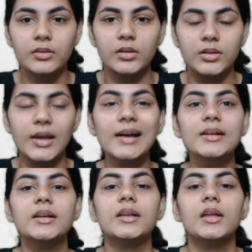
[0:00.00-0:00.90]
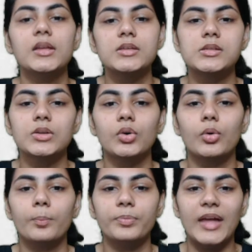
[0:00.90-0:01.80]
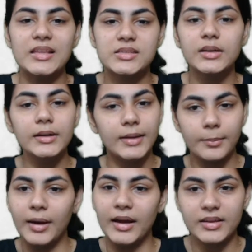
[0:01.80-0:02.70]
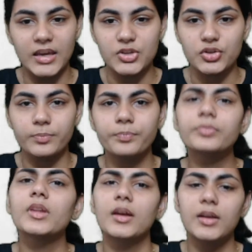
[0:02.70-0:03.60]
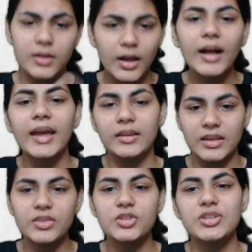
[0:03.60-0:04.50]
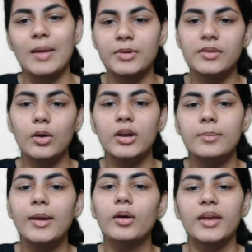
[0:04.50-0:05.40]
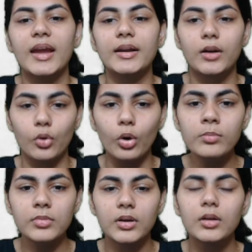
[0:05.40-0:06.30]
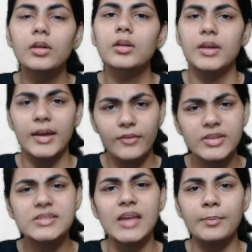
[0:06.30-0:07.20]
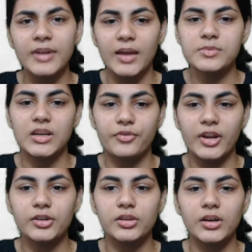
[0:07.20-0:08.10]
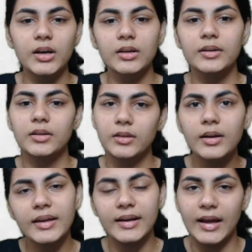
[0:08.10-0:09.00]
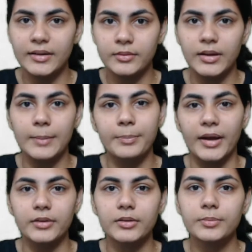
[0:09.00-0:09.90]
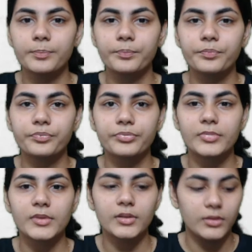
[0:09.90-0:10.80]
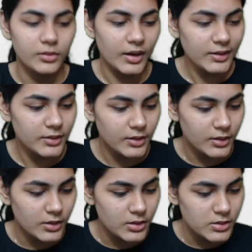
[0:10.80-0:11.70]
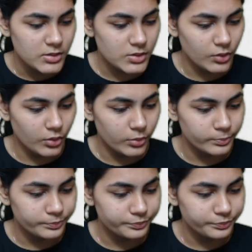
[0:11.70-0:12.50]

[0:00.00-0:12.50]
Yeah, so that's the demarcation. Again, in this chapter we'll only be looking at Rome, with sometimes referring to the Iran Empire, right? So